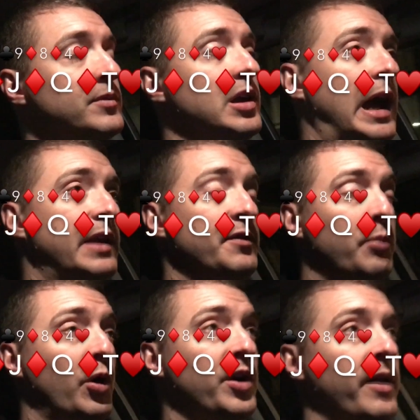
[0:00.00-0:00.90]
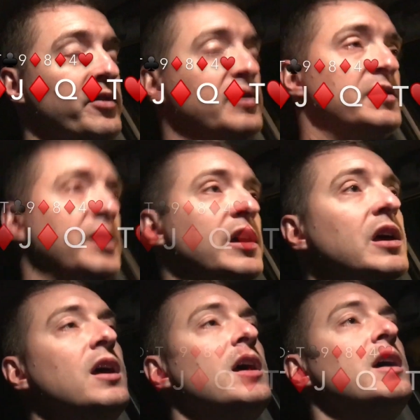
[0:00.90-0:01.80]
kind of important, obviously.
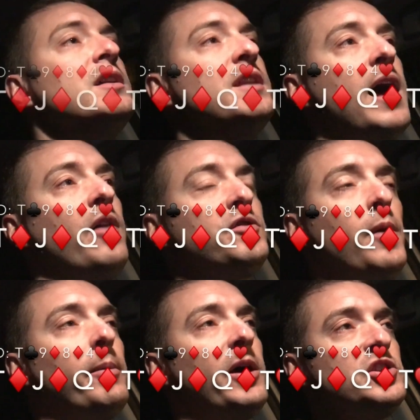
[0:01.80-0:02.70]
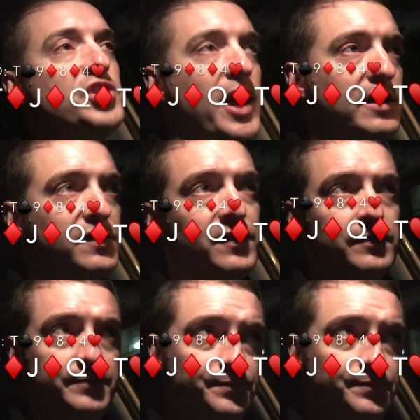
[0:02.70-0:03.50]
Now, the small blind checks.